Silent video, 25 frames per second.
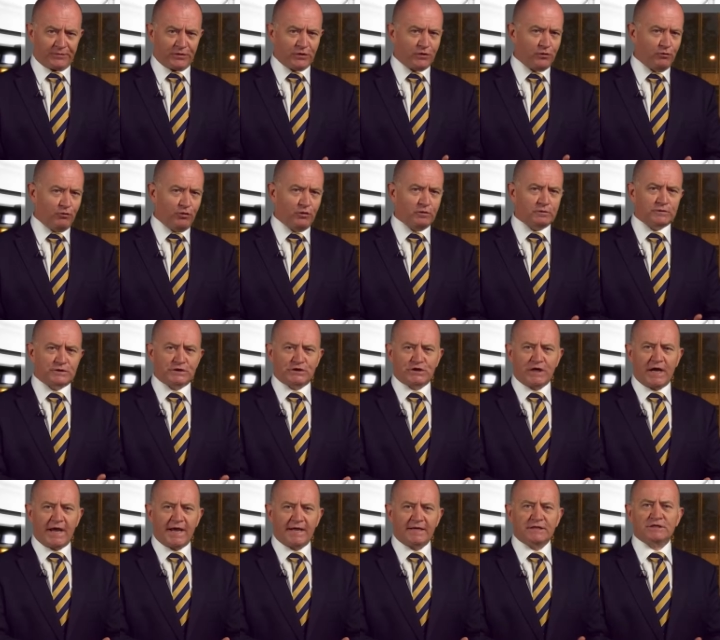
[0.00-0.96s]
the rules
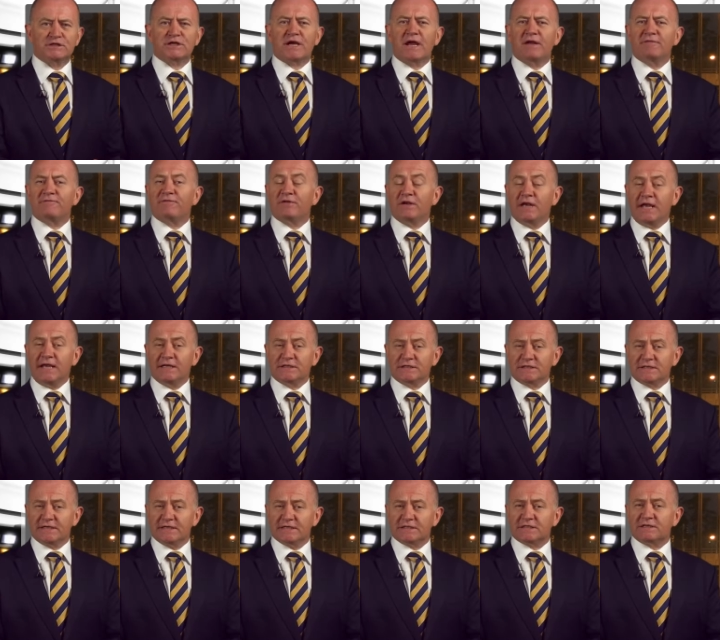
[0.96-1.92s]
change, and
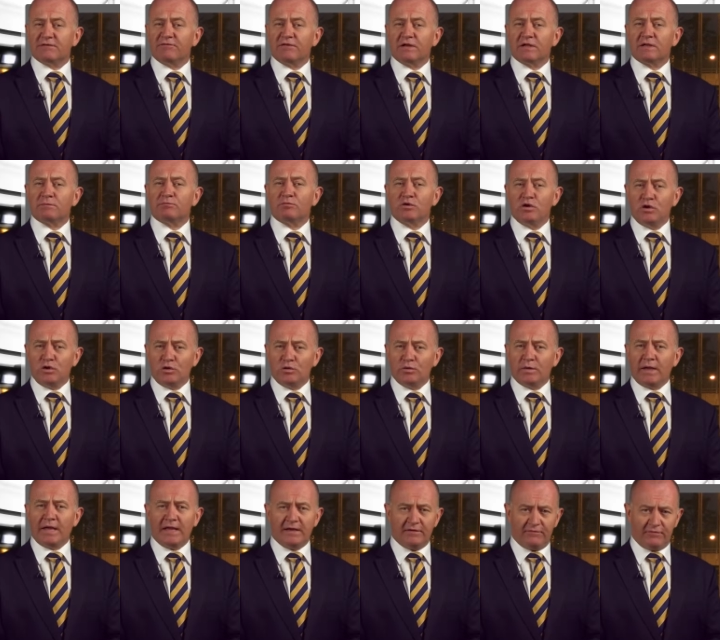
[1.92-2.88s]
financiers develop new
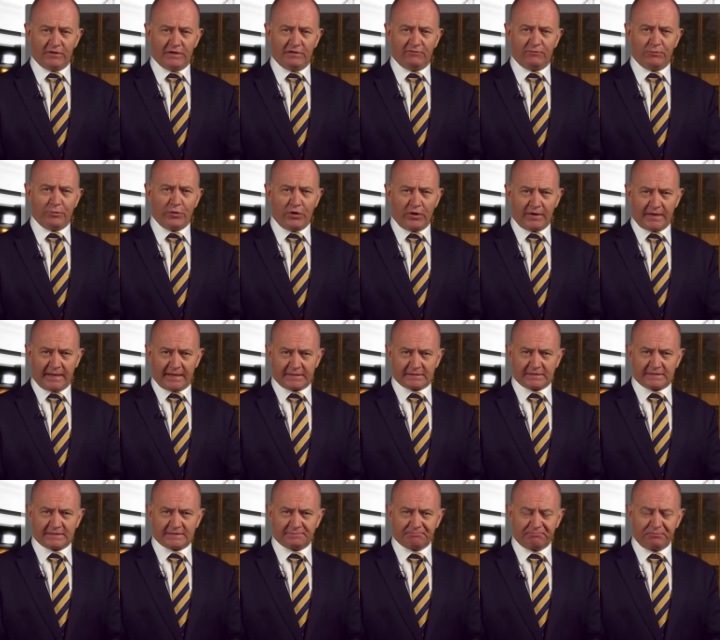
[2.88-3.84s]
innovative
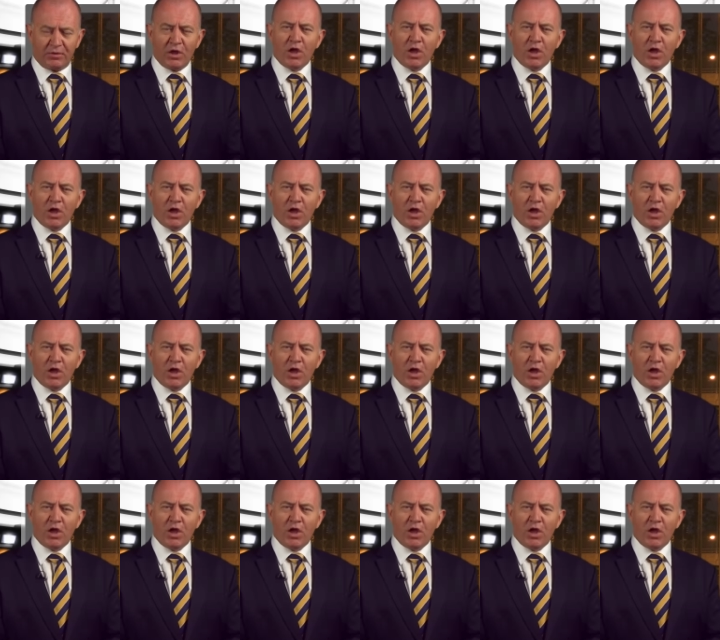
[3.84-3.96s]
products.